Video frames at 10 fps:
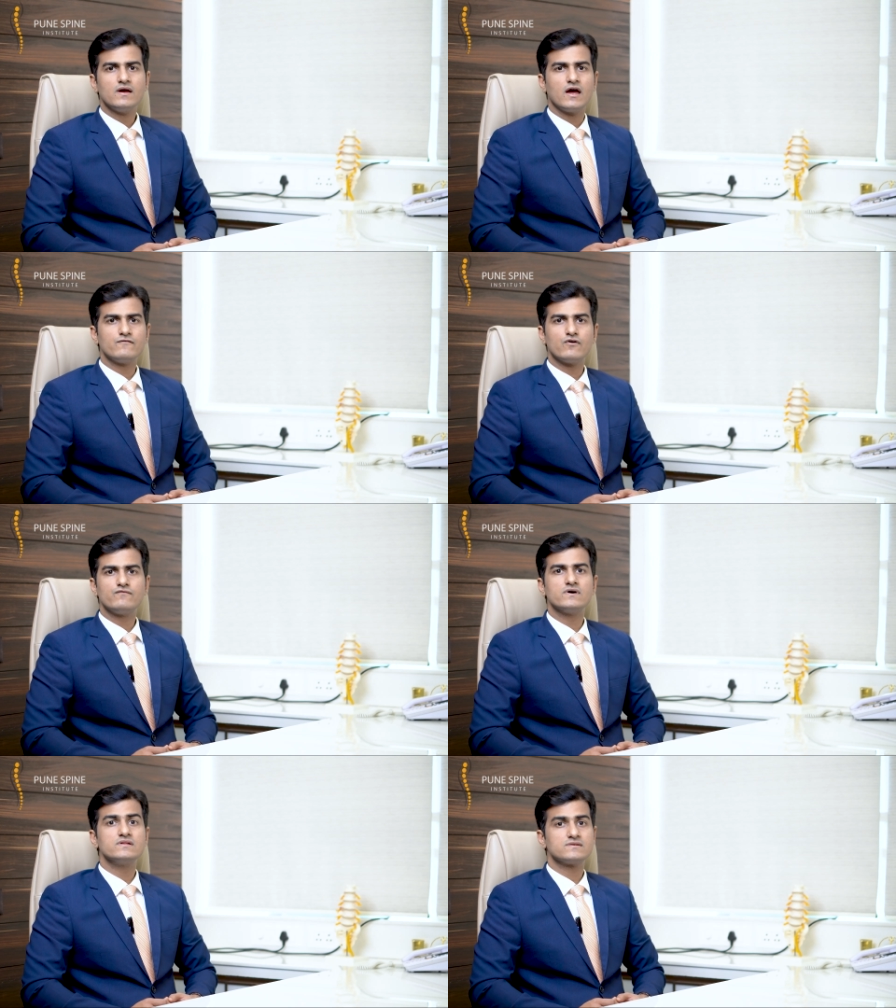And
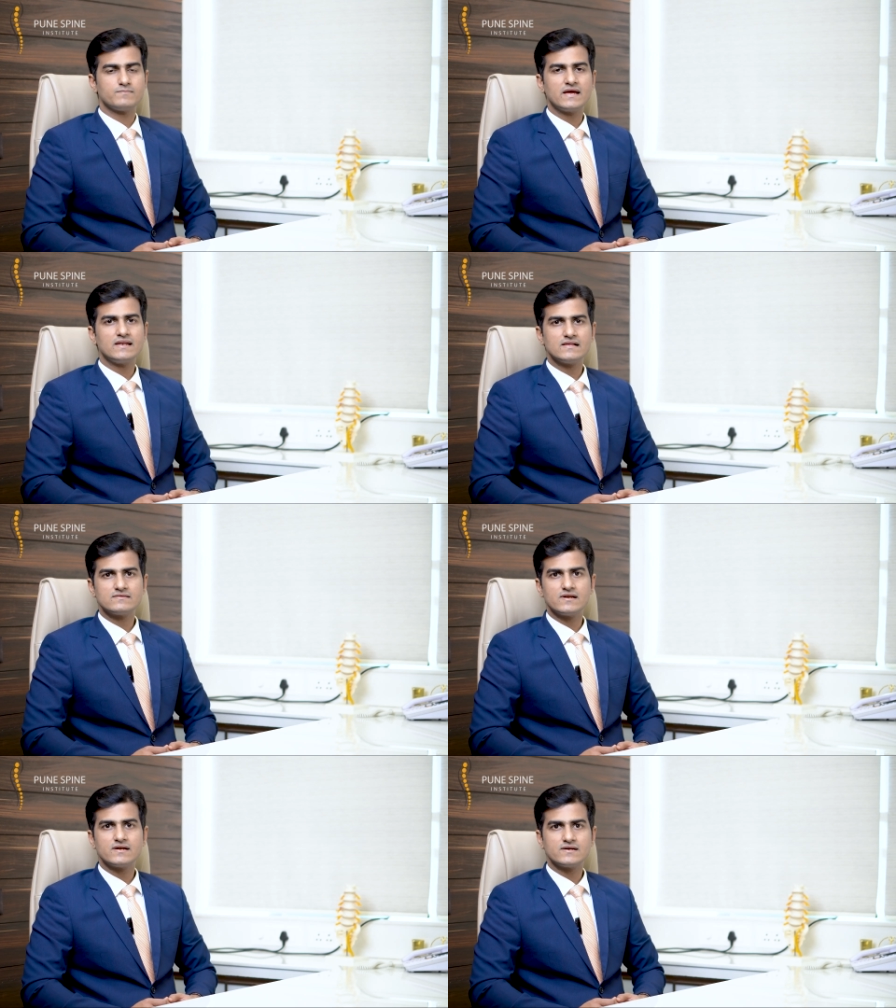for further spine
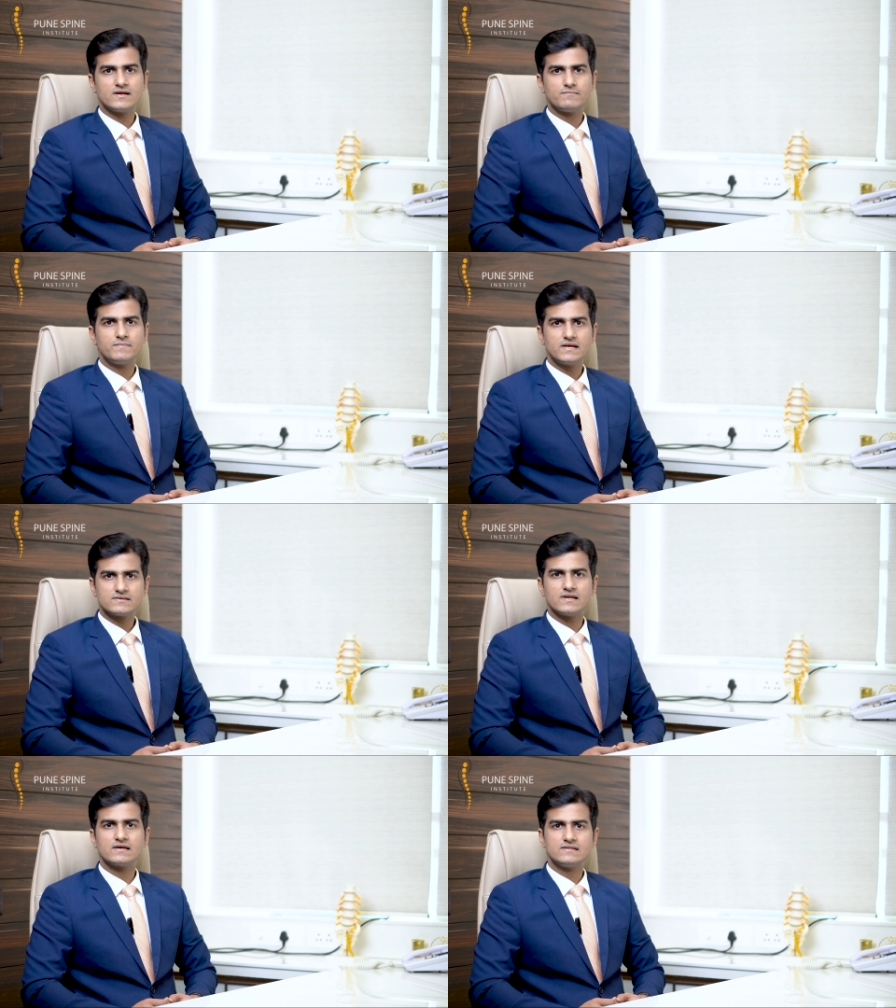health related
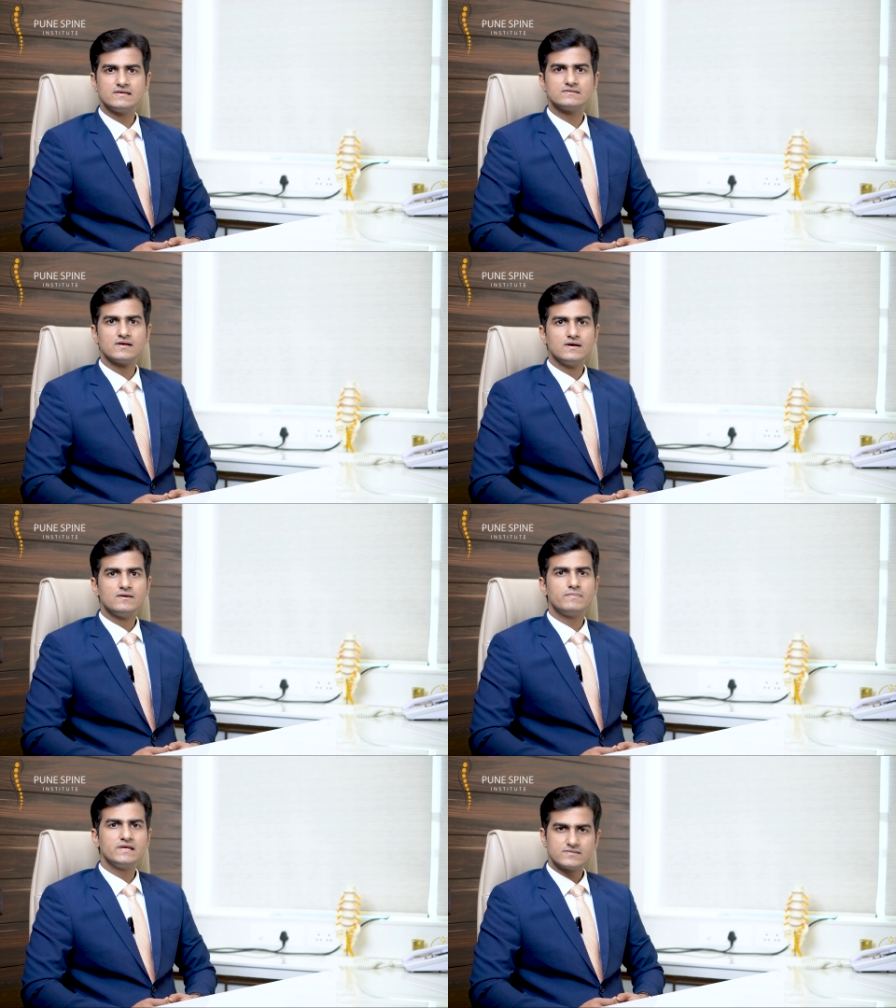updates like these,
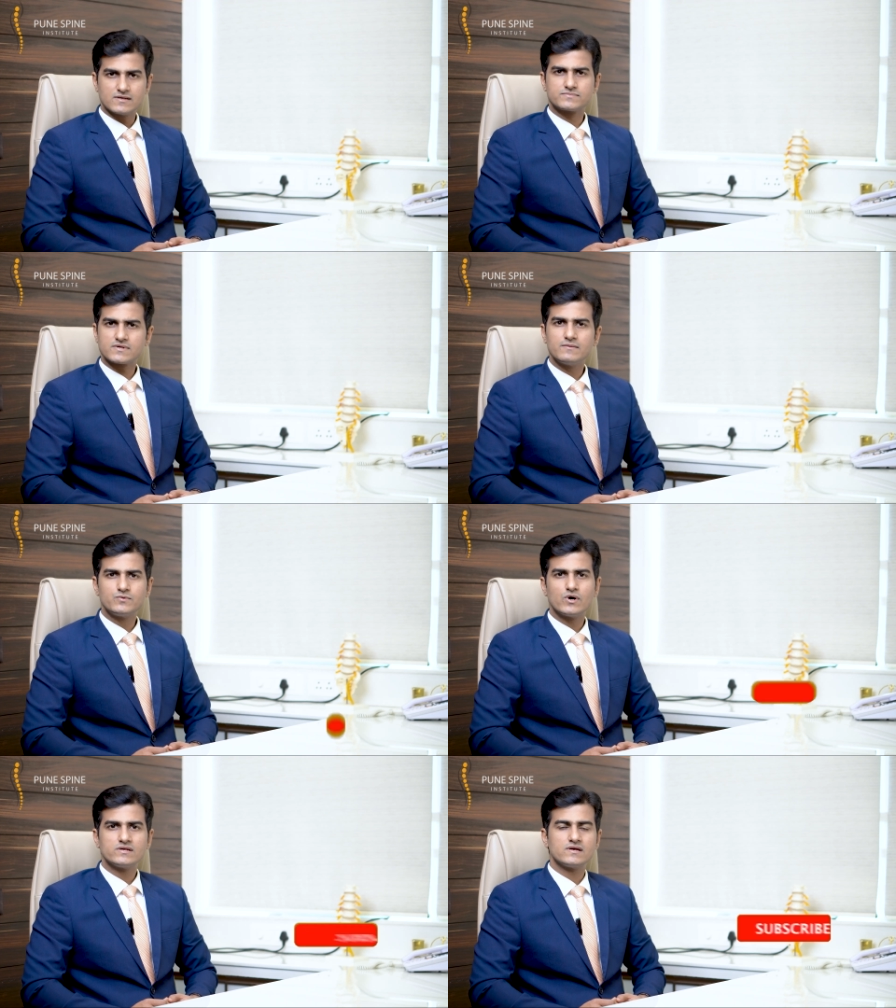please subscribe
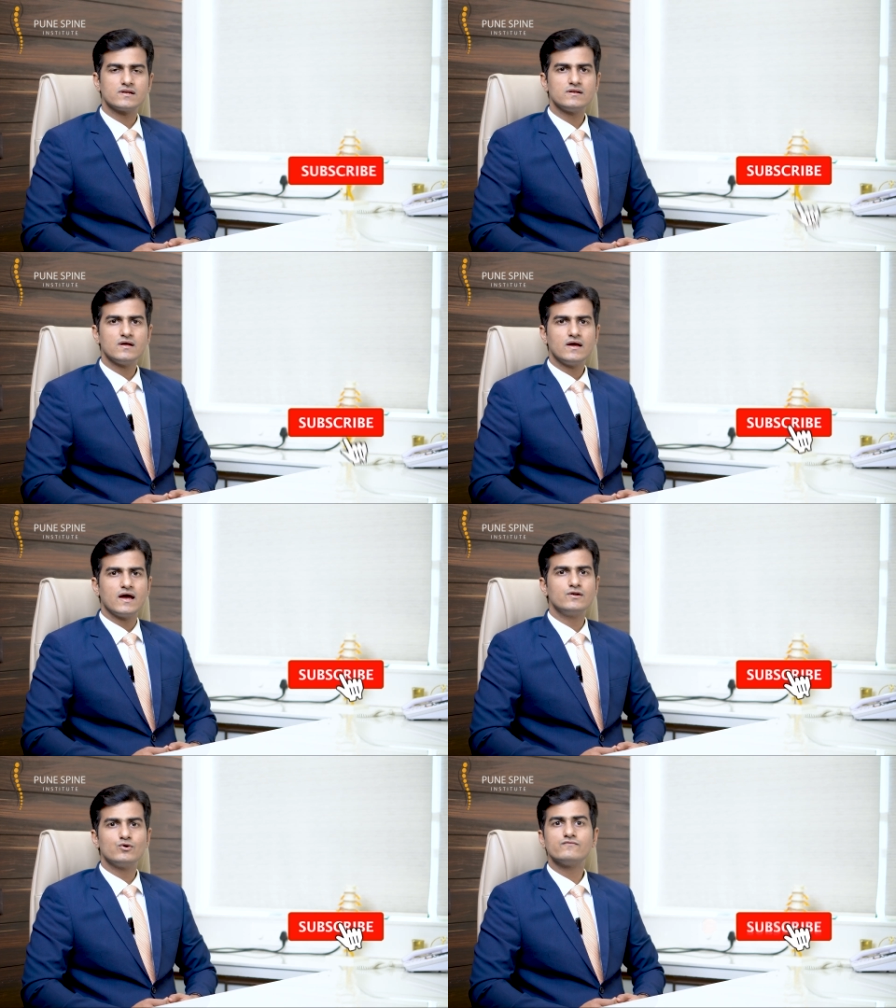to our channel
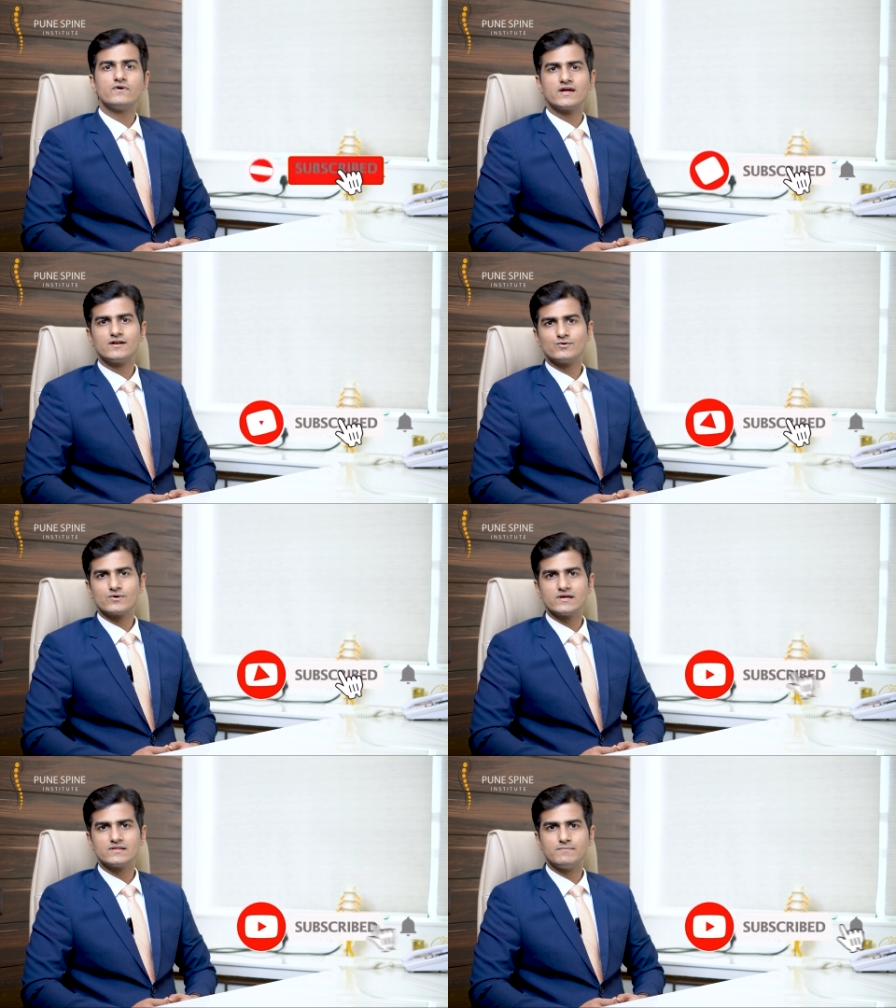and don't forget to
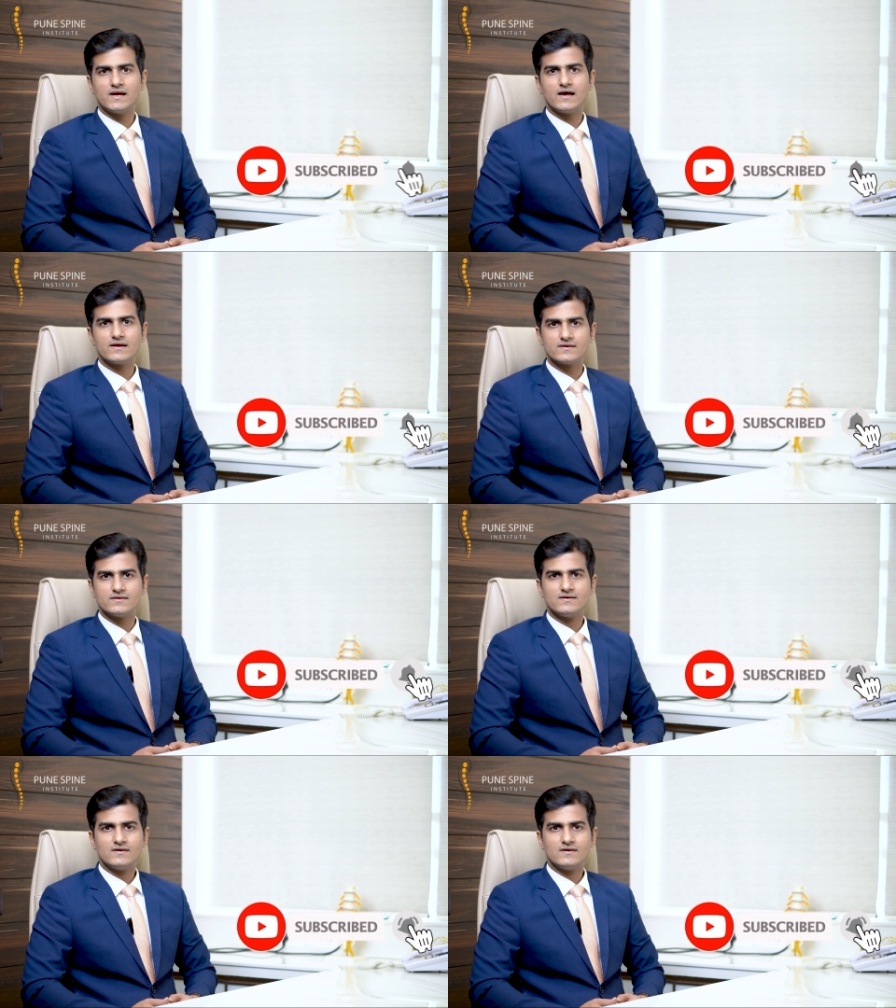click the bell icon.